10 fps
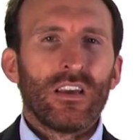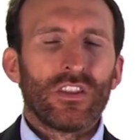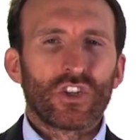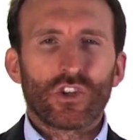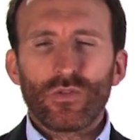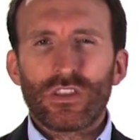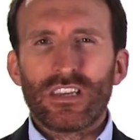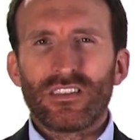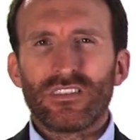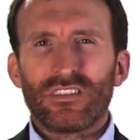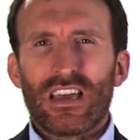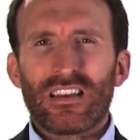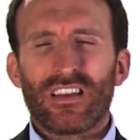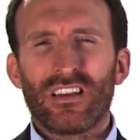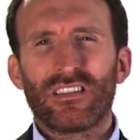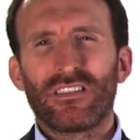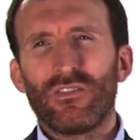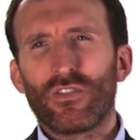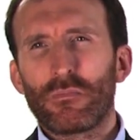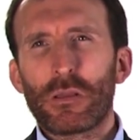The truth is that
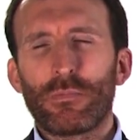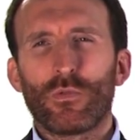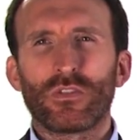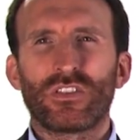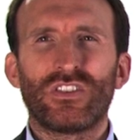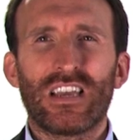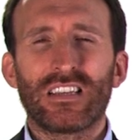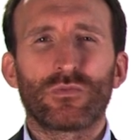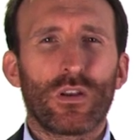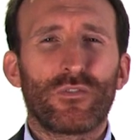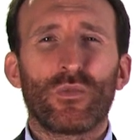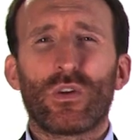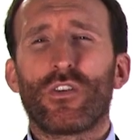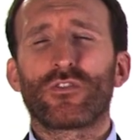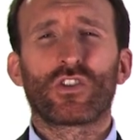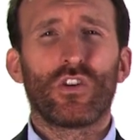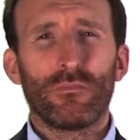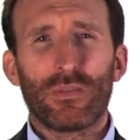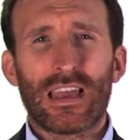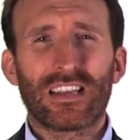other people will suggest, well, if you want to
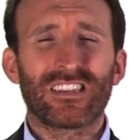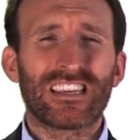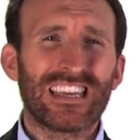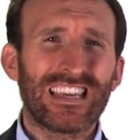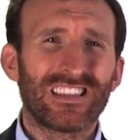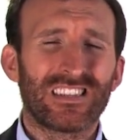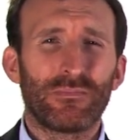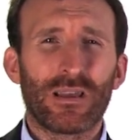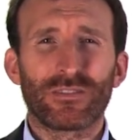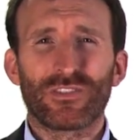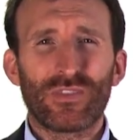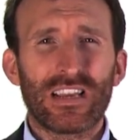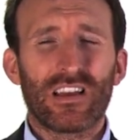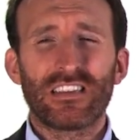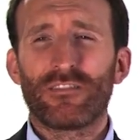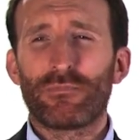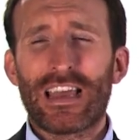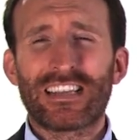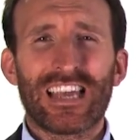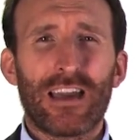overcome blanks, the key is to be able to realize if
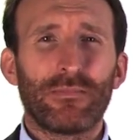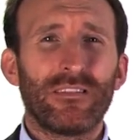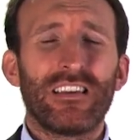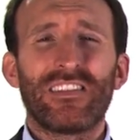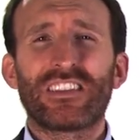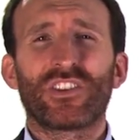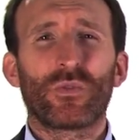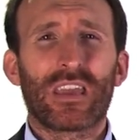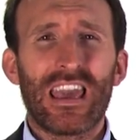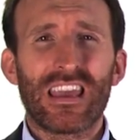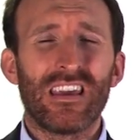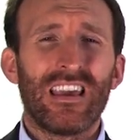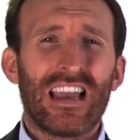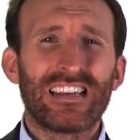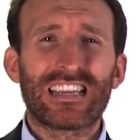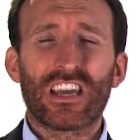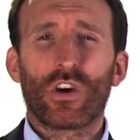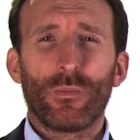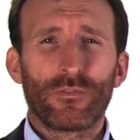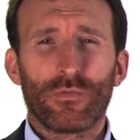blanks happen, that's okay, and to get
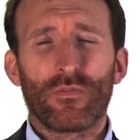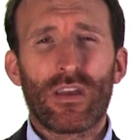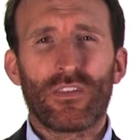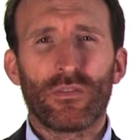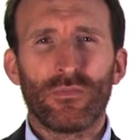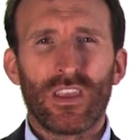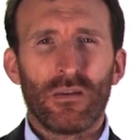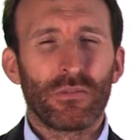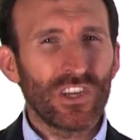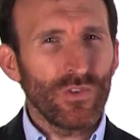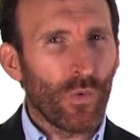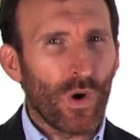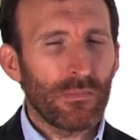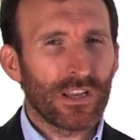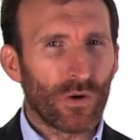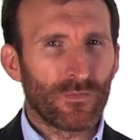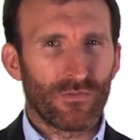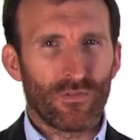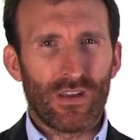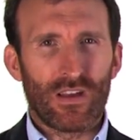comfortable around them. But you don't want to be
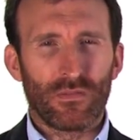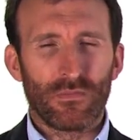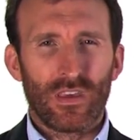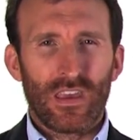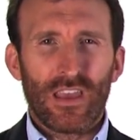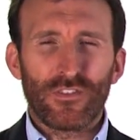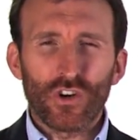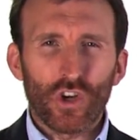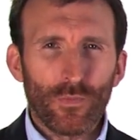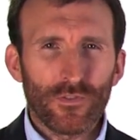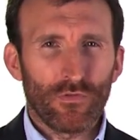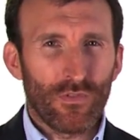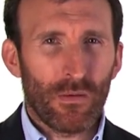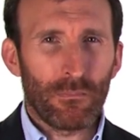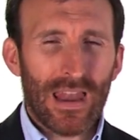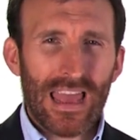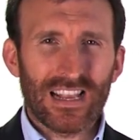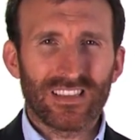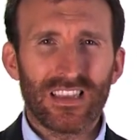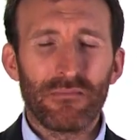comfortable around them. If you're comfortable around
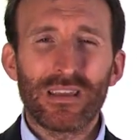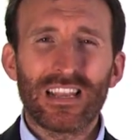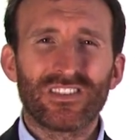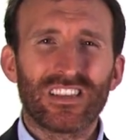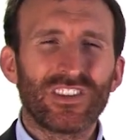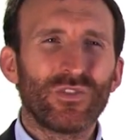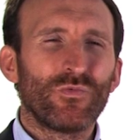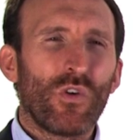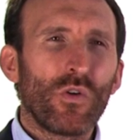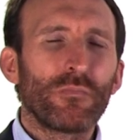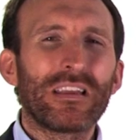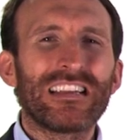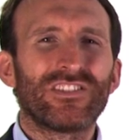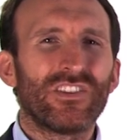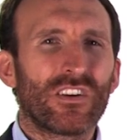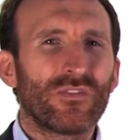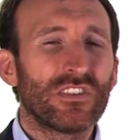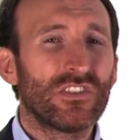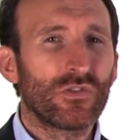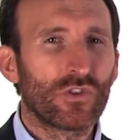blanks, it means that you won't be as nervous
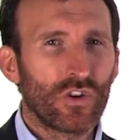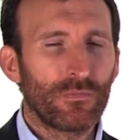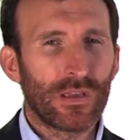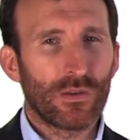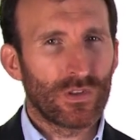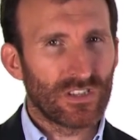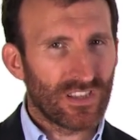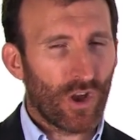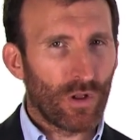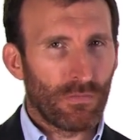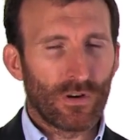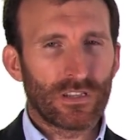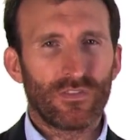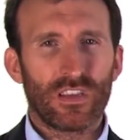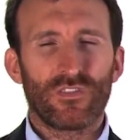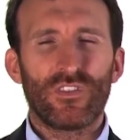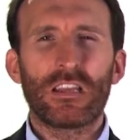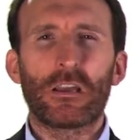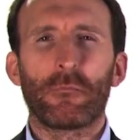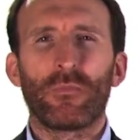as you could be, which is the whole point of this
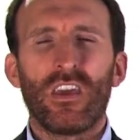video.